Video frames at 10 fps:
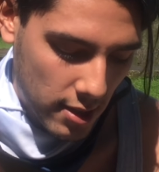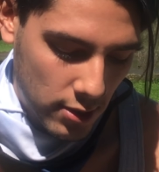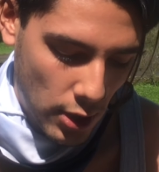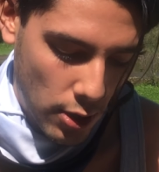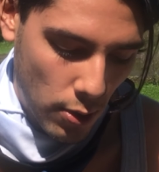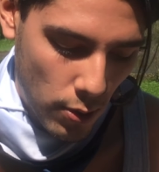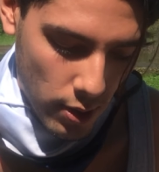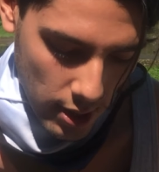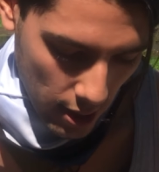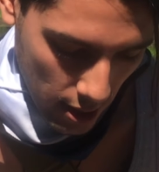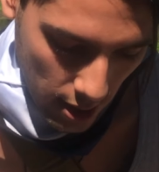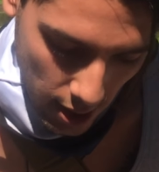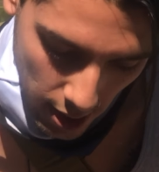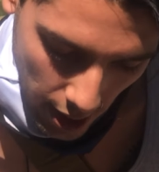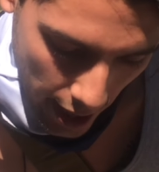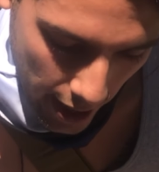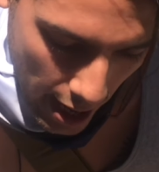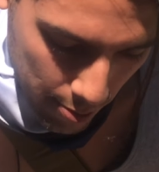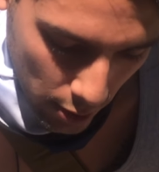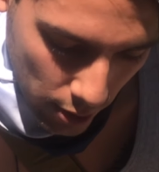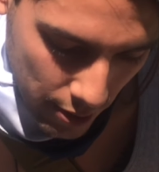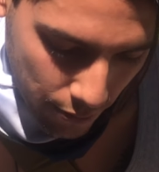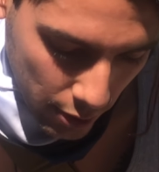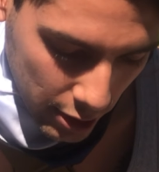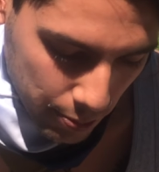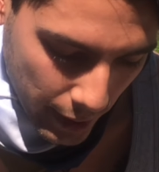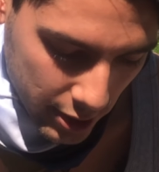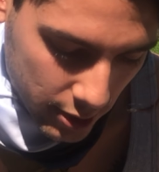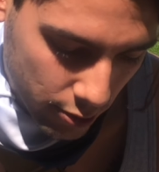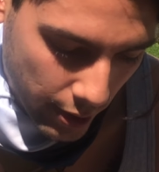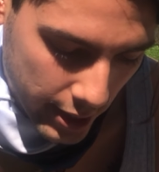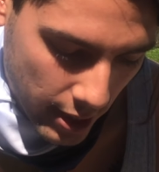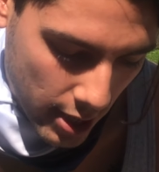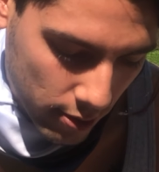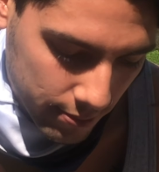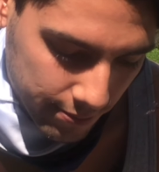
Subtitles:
So I'm looking for the species right now.